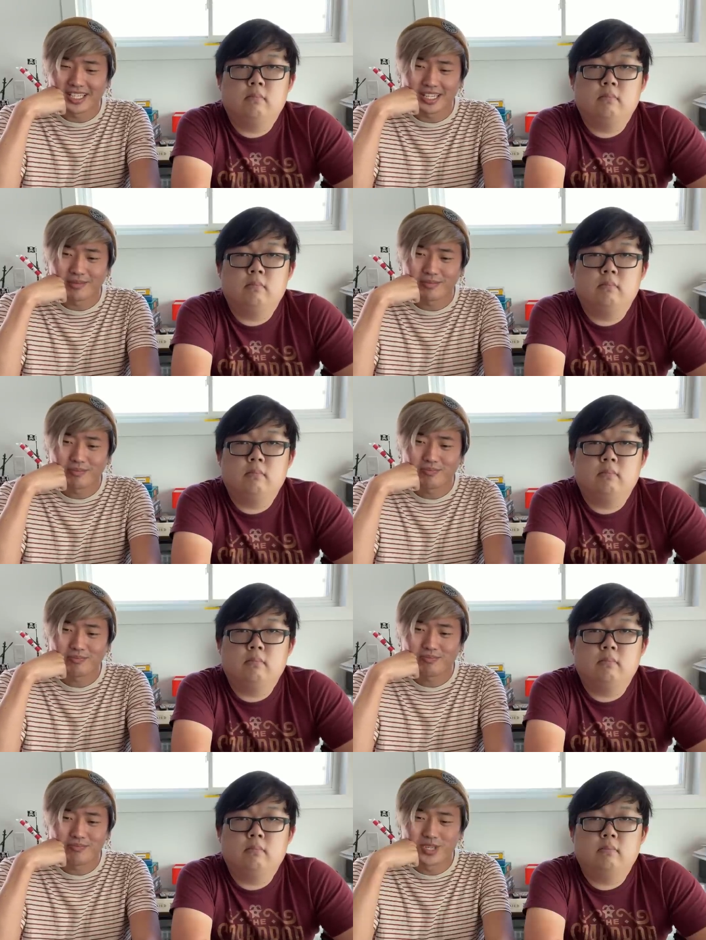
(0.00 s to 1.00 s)
Speaker 1: that
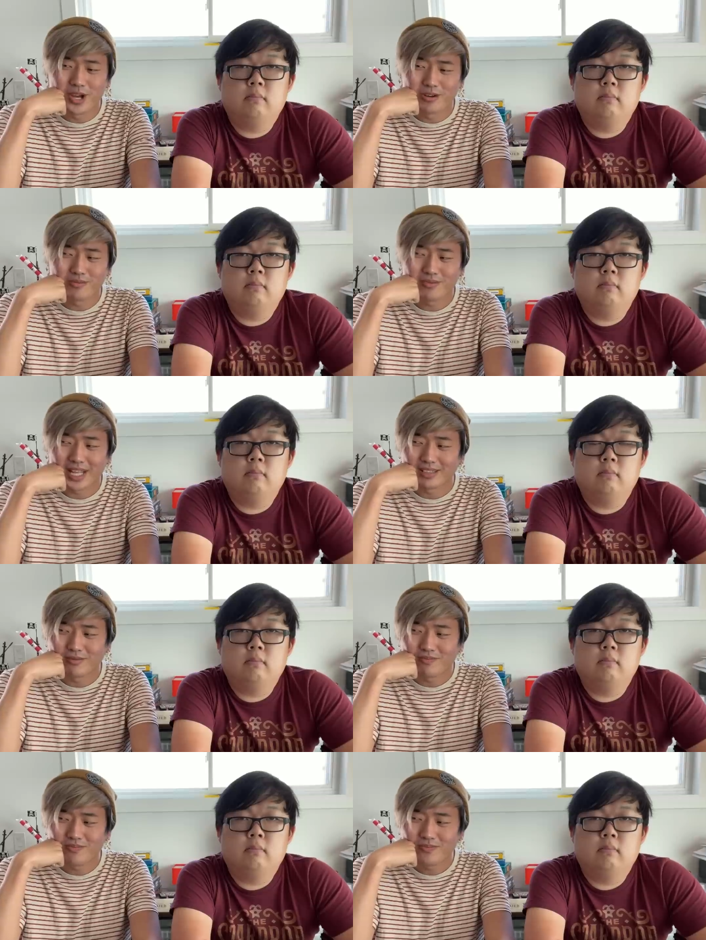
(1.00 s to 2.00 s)
you know that
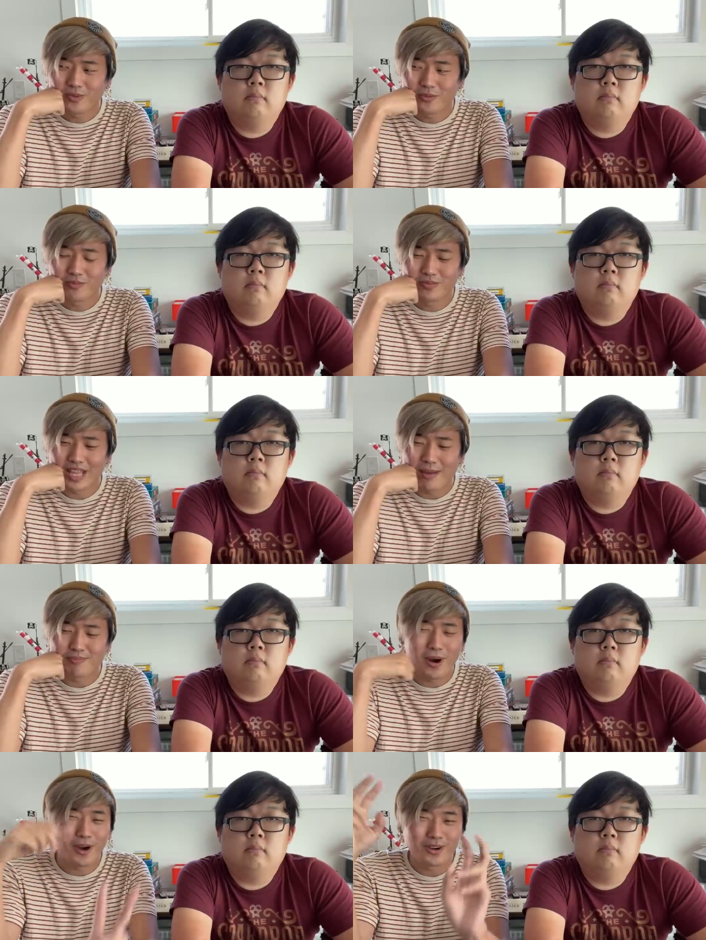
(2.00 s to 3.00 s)
that
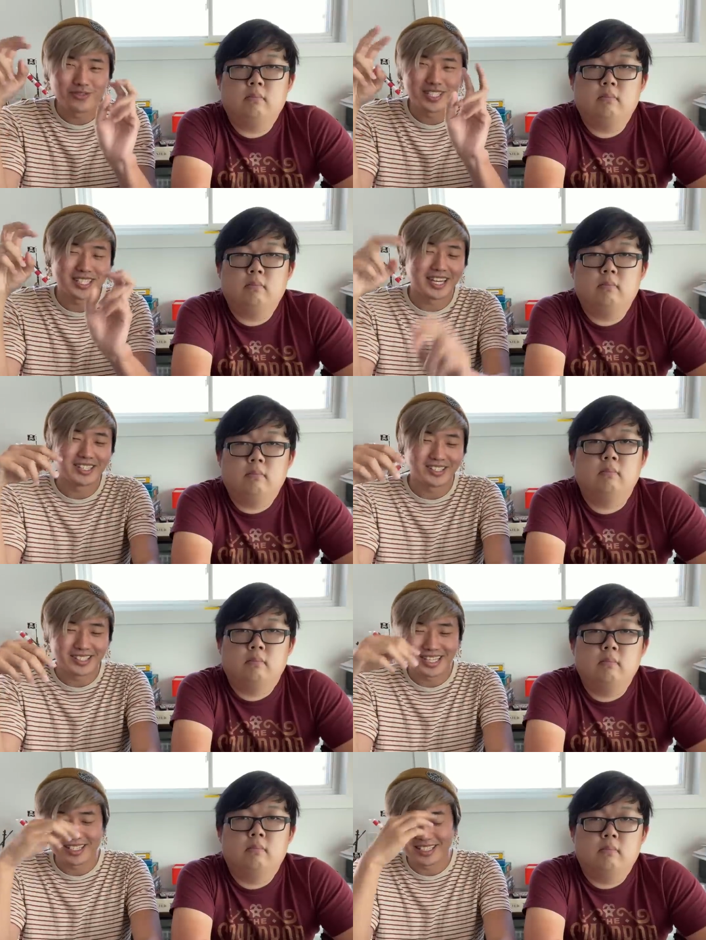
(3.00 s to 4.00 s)
perfect dialogue
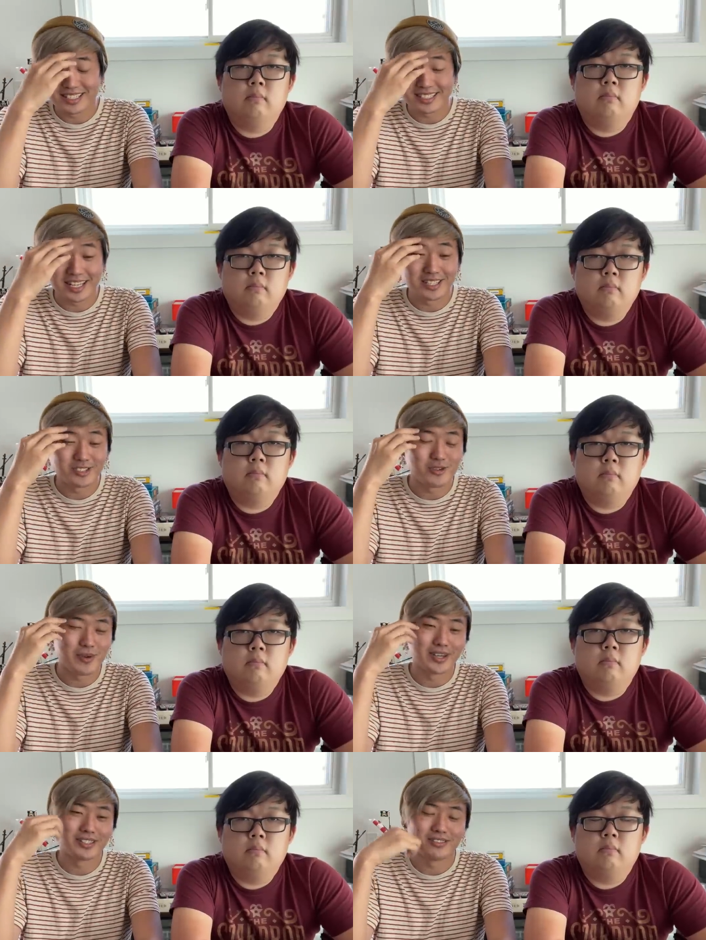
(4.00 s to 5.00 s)
that excited you
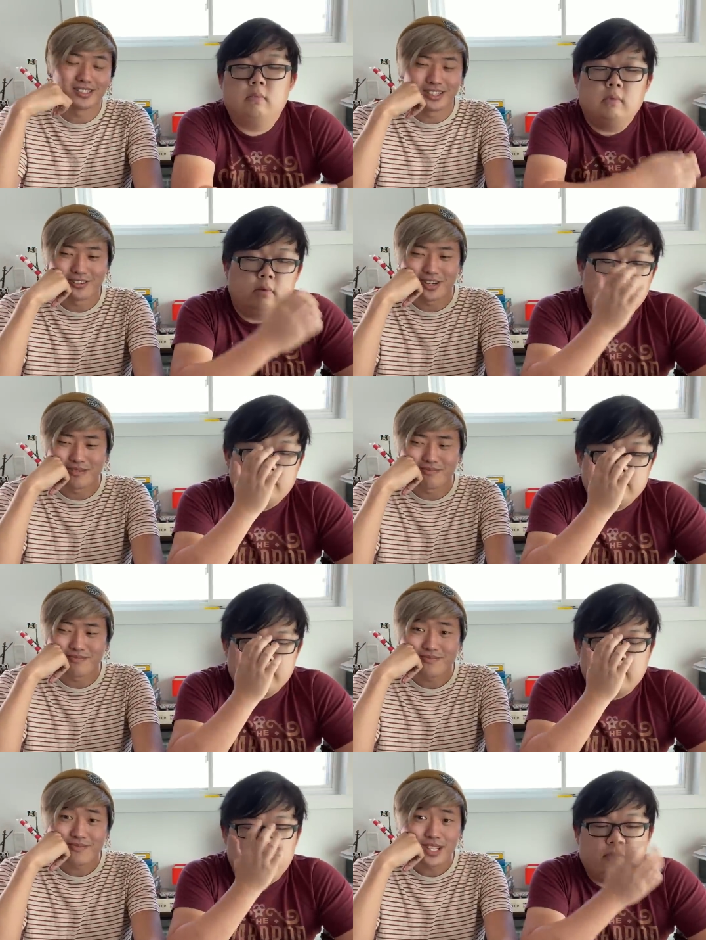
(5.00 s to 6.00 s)
about it. So, um,
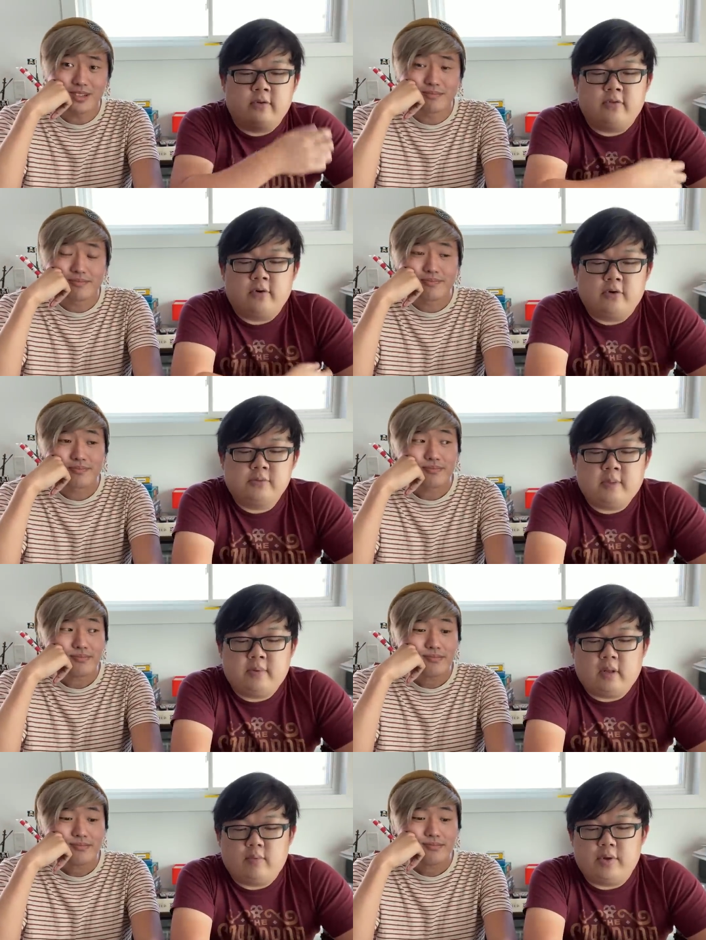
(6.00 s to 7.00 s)
so
Speaker 2: for those
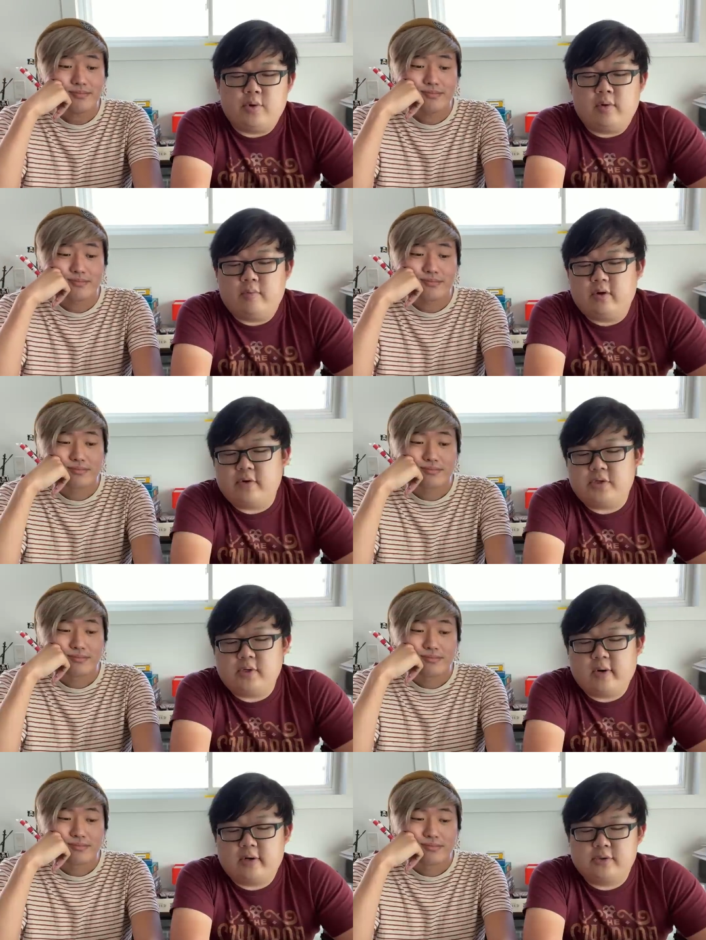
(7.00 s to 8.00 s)
people, when you whenever you see
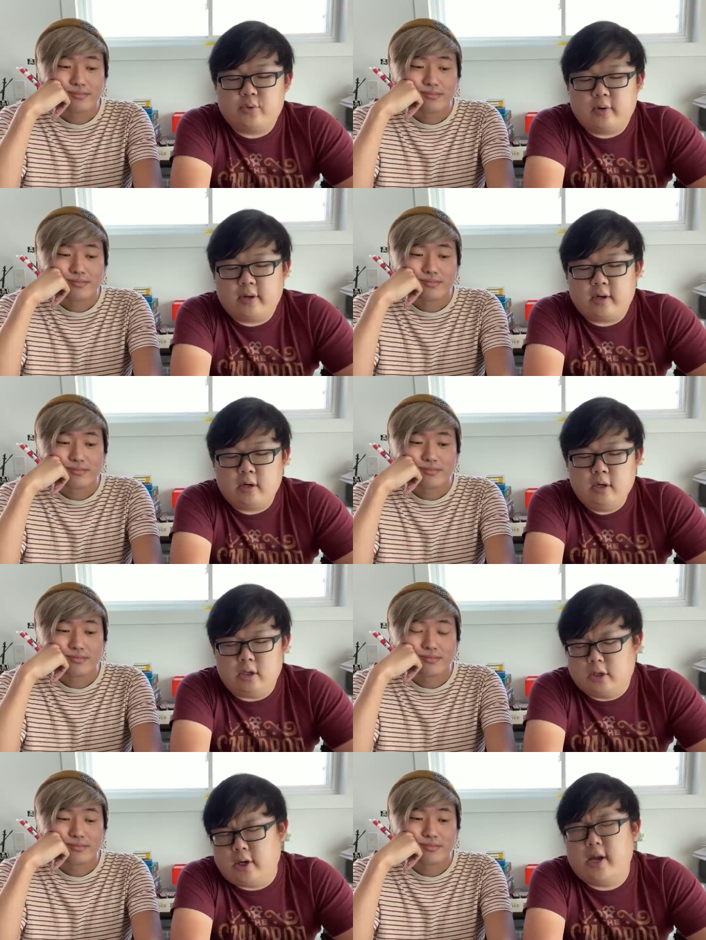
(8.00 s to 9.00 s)
writers who are like,
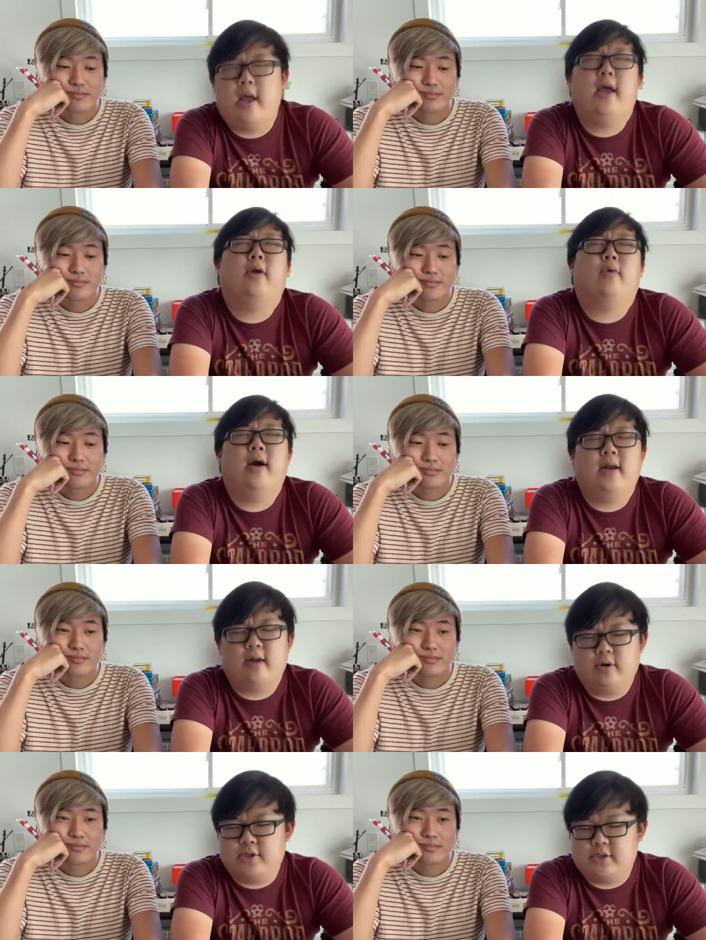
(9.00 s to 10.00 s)
"Oh, I hate writing,"
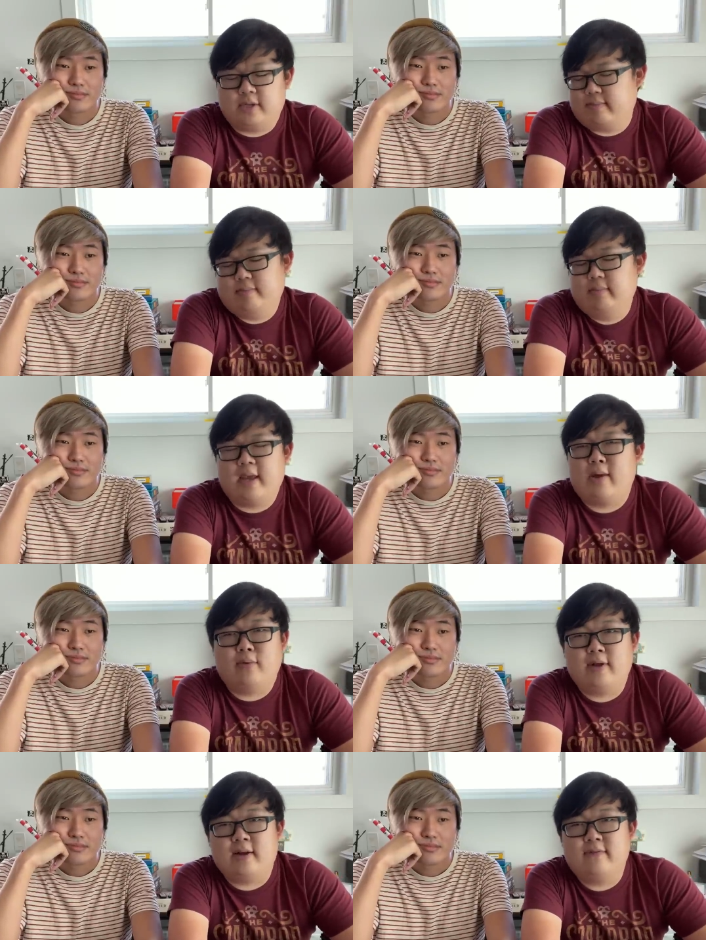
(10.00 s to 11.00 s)
you're just like, "Can't
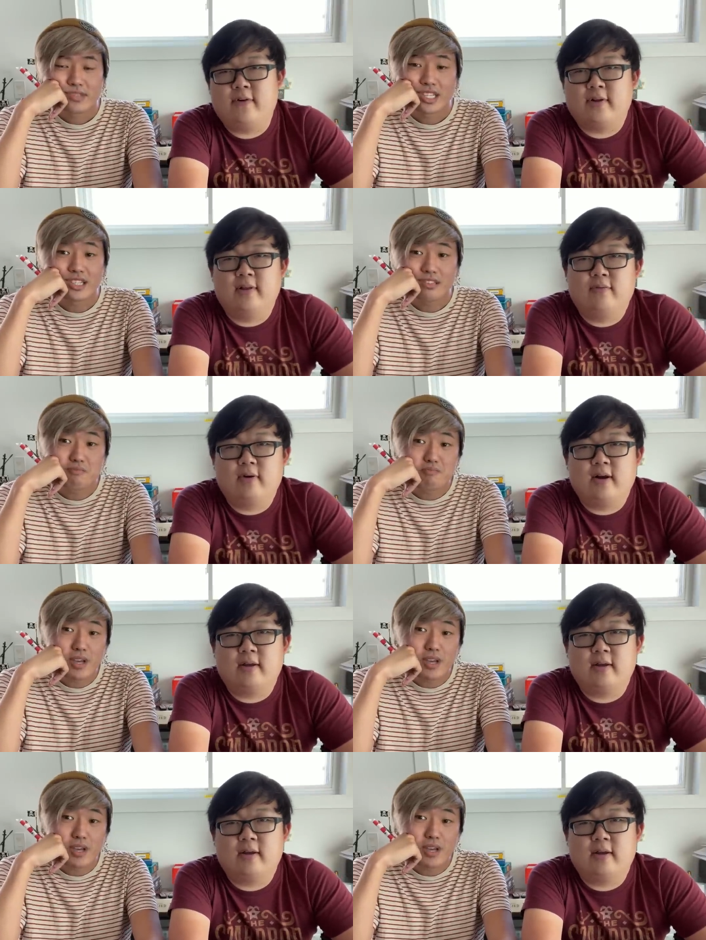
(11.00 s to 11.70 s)
relate. Fucking love writing."